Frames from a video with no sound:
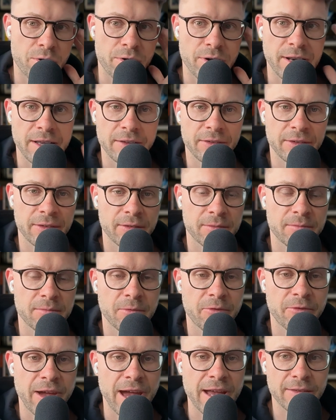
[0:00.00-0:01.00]
less
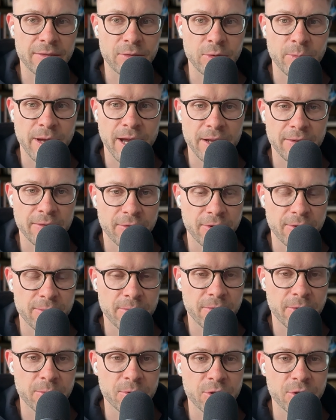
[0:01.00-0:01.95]
fast to buy from